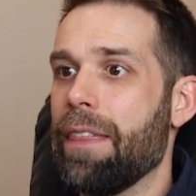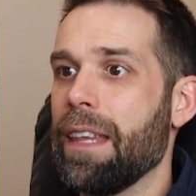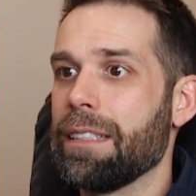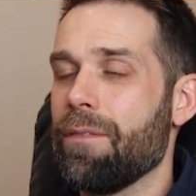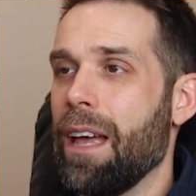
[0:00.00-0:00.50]

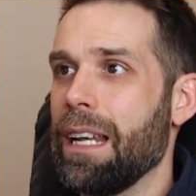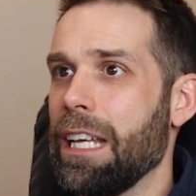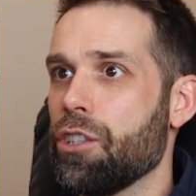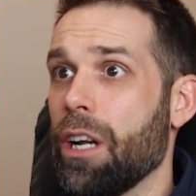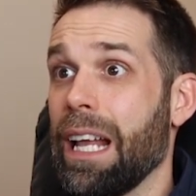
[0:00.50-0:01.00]
things of that
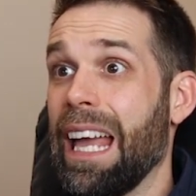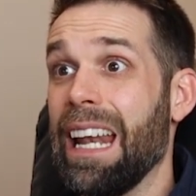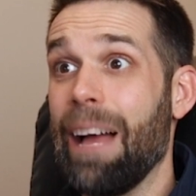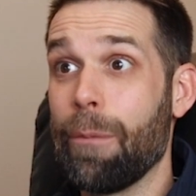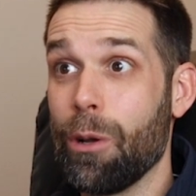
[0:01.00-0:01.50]
nature. And again,
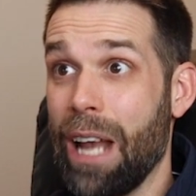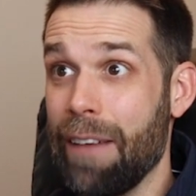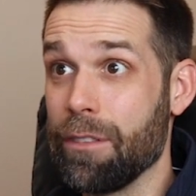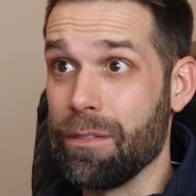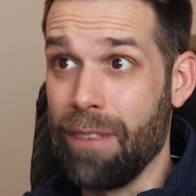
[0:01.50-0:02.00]
I'm going to
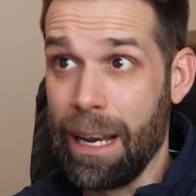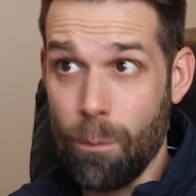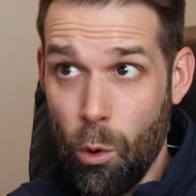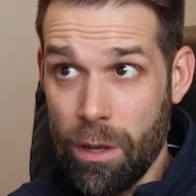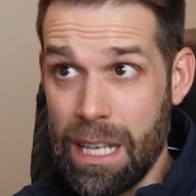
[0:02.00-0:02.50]
have to find
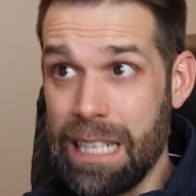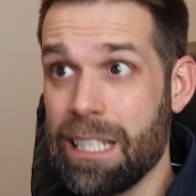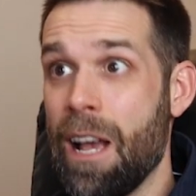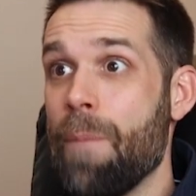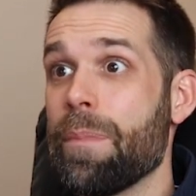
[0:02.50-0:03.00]
more of
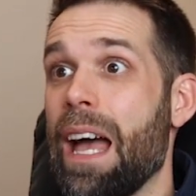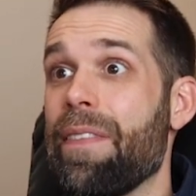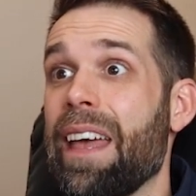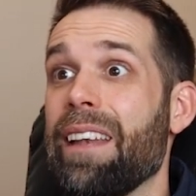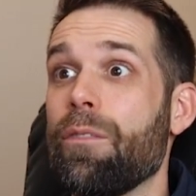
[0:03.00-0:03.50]
these.
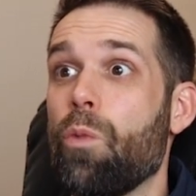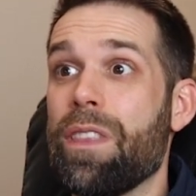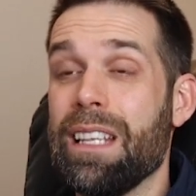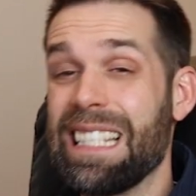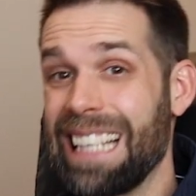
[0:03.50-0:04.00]
And then
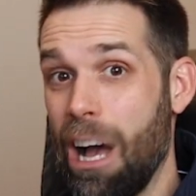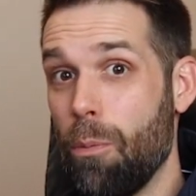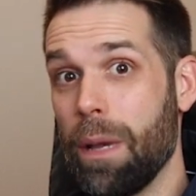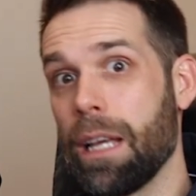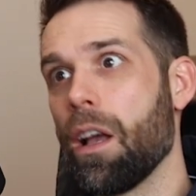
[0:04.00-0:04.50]
within
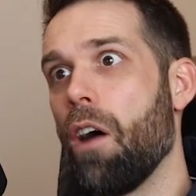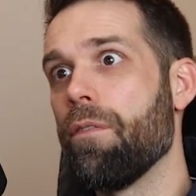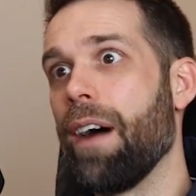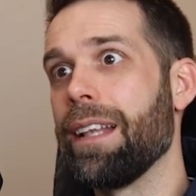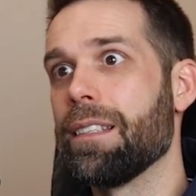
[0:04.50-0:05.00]
scalping, I'll
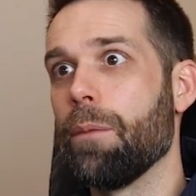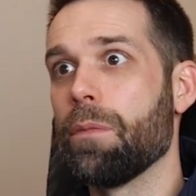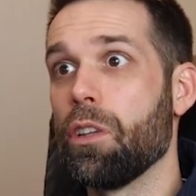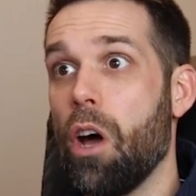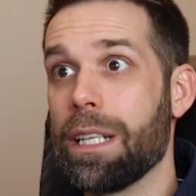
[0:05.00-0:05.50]
find some
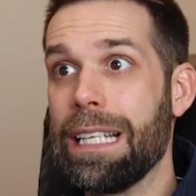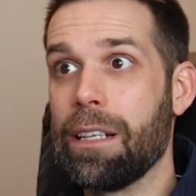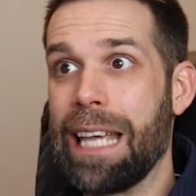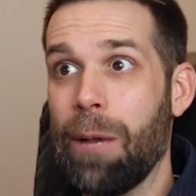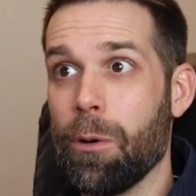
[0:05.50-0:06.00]
long tail
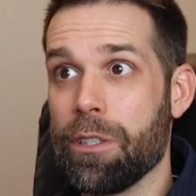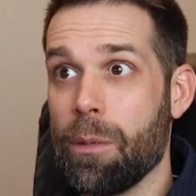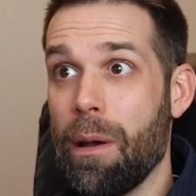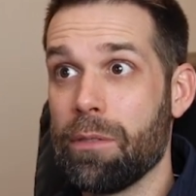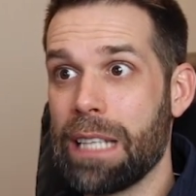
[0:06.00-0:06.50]
keywords
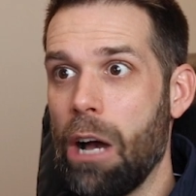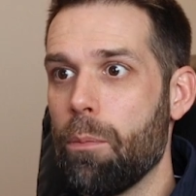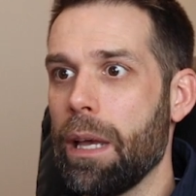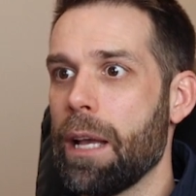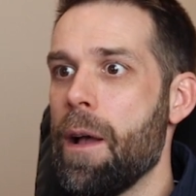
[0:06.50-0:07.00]
about
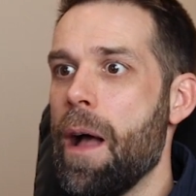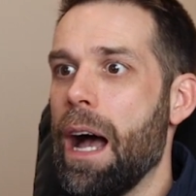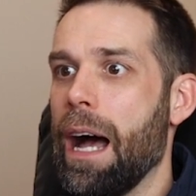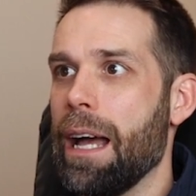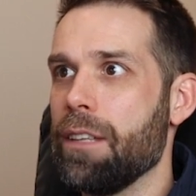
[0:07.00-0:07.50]
scalping,
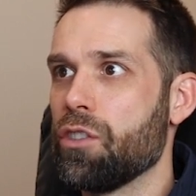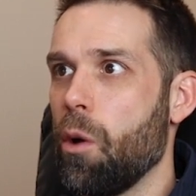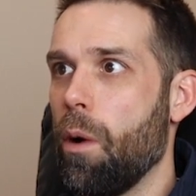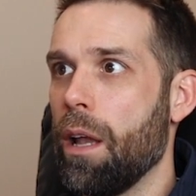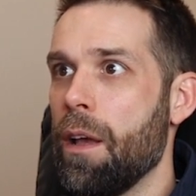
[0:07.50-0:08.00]
and
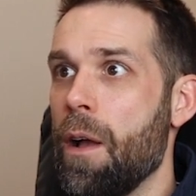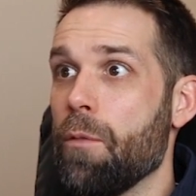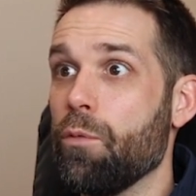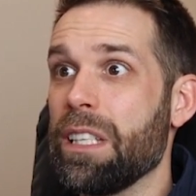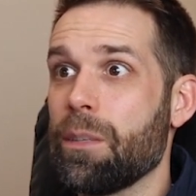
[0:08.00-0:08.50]
so on.
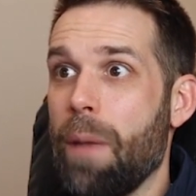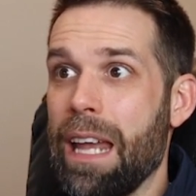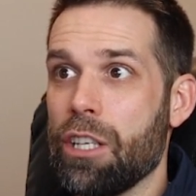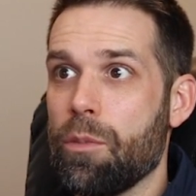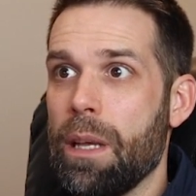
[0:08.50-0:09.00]
Risk
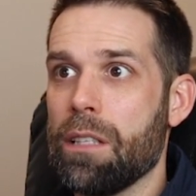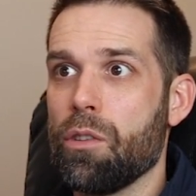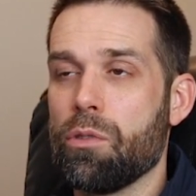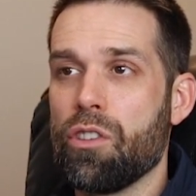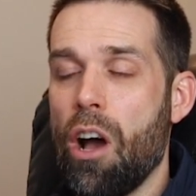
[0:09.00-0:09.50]
management,
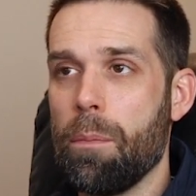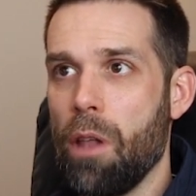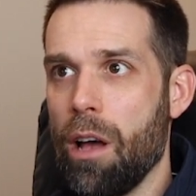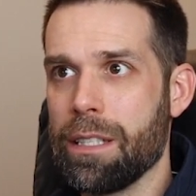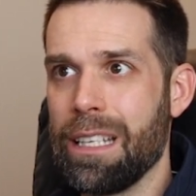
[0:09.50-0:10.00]
so stop
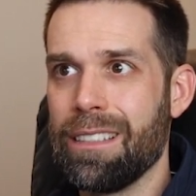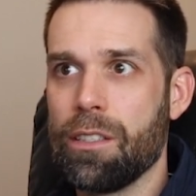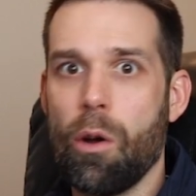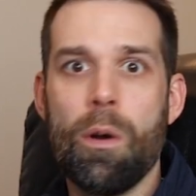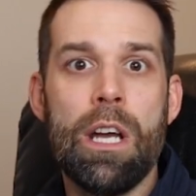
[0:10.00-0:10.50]
losses.
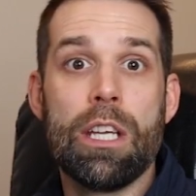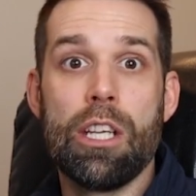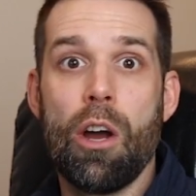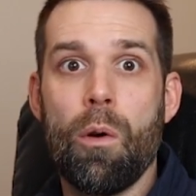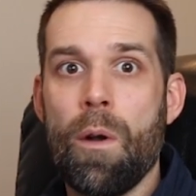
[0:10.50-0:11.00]
So,
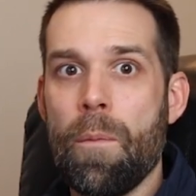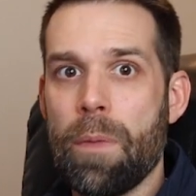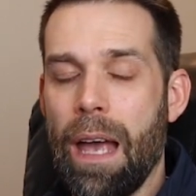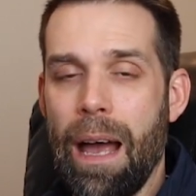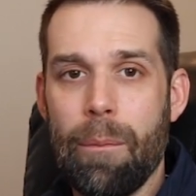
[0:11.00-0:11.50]

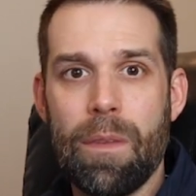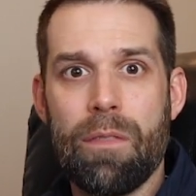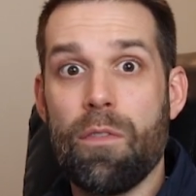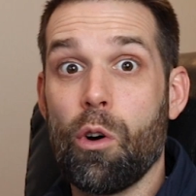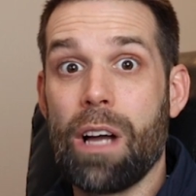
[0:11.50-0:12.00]
a
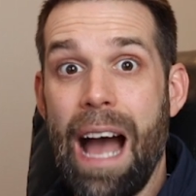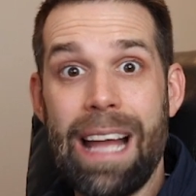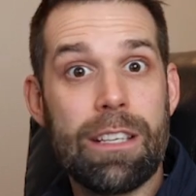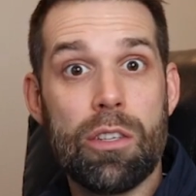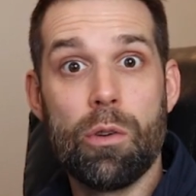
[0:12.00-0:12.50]
full
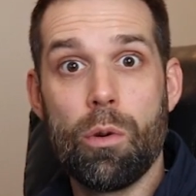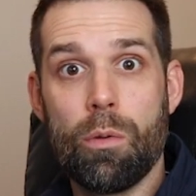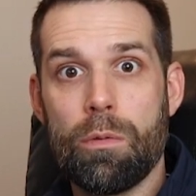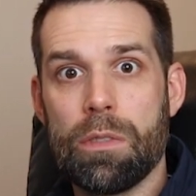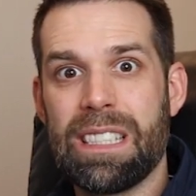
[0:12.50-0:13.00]
guide to
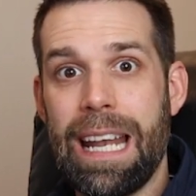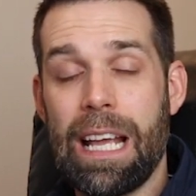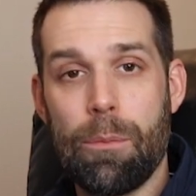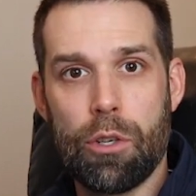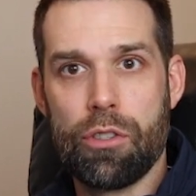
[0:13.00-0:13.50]

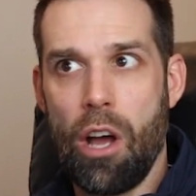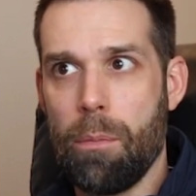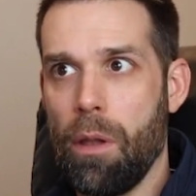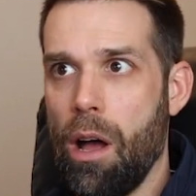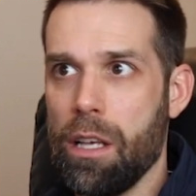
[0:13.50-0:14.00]
setting up your
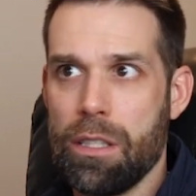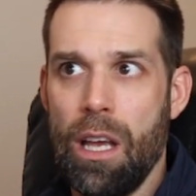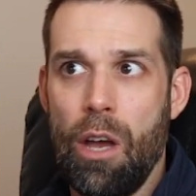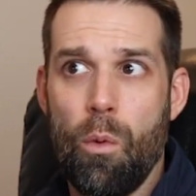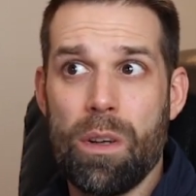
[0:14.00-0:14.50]
stop loss.
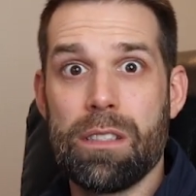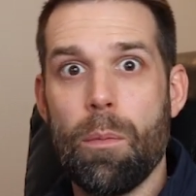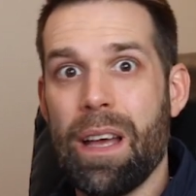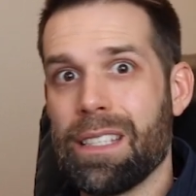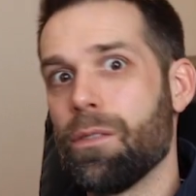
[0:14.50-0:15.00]
What's the
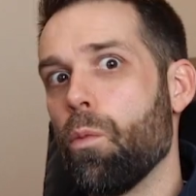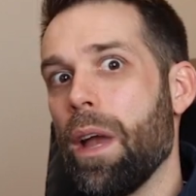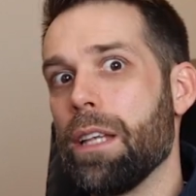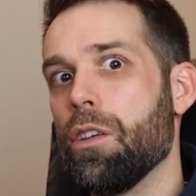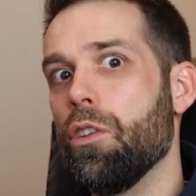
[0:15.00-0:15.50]
best
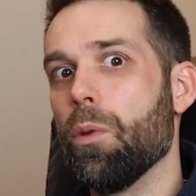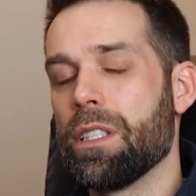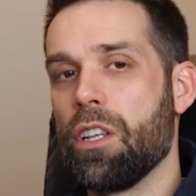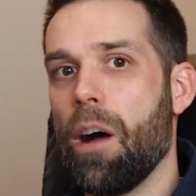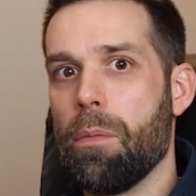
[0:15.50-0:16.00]
way to do a
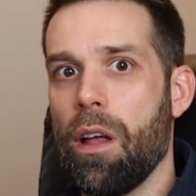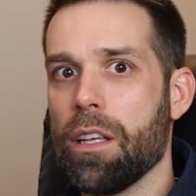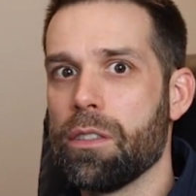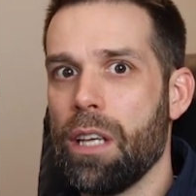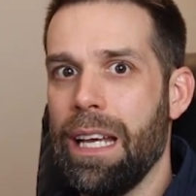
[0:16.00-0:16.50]
stop
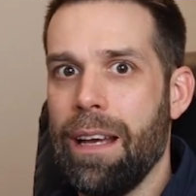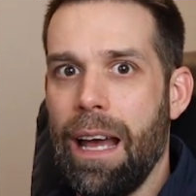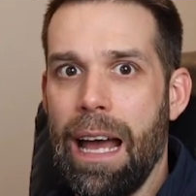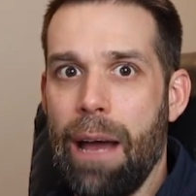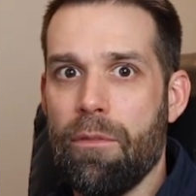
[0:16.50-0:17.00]
loss
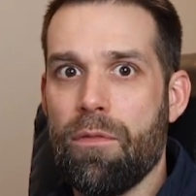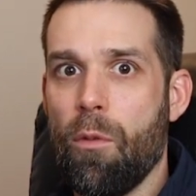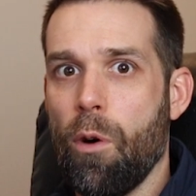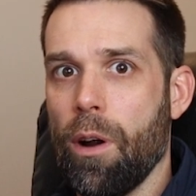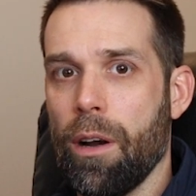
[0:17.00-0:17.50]

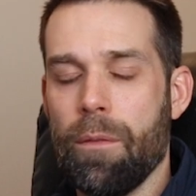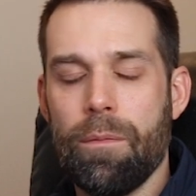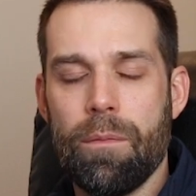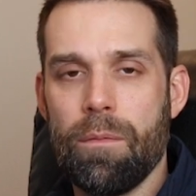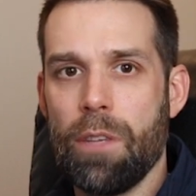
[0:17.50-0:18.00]
for,
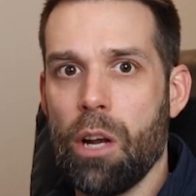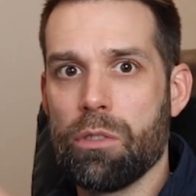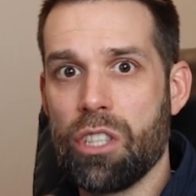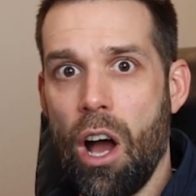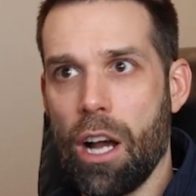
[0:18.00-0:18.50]

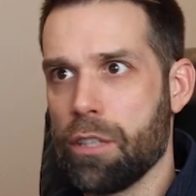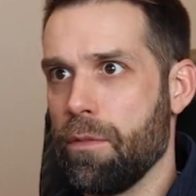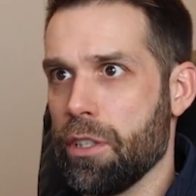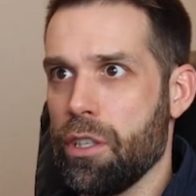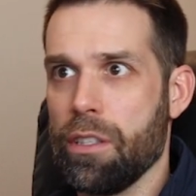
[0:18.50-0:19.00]
stocks
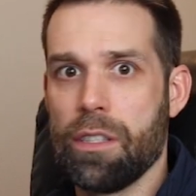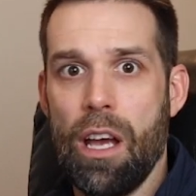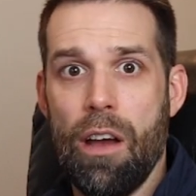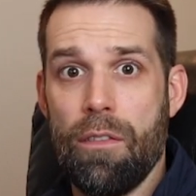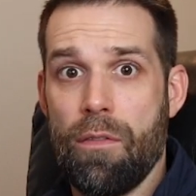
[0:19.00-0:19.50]
versus
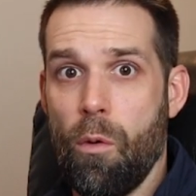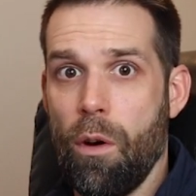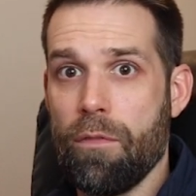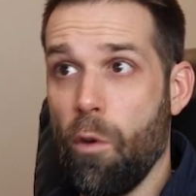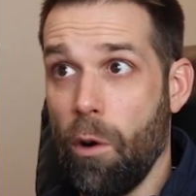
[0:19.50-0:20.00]

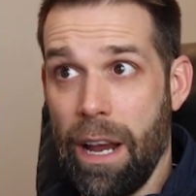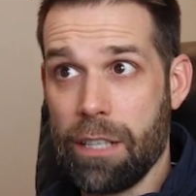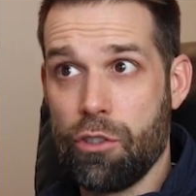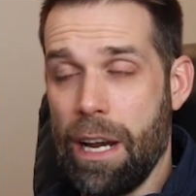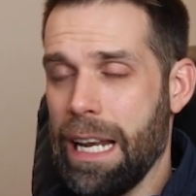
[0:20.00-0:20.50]
for
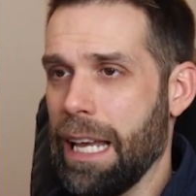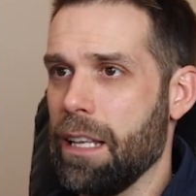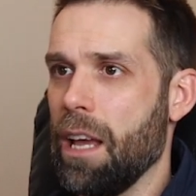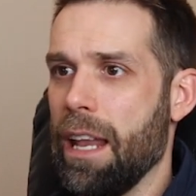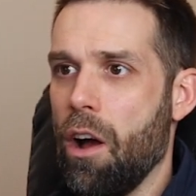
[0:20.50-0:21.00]
Forex trading
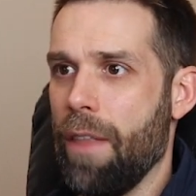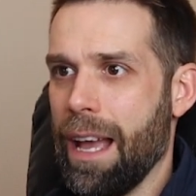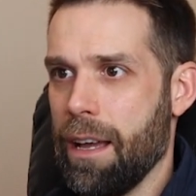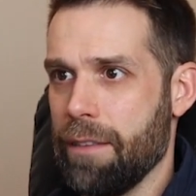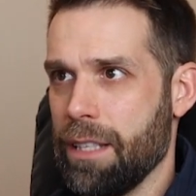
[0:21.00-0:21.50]
and all
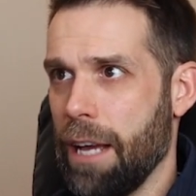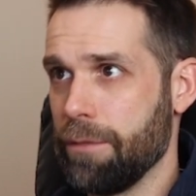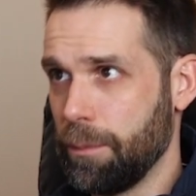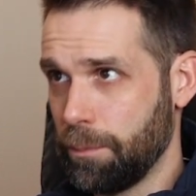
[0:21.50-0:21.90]
that kind of stuff.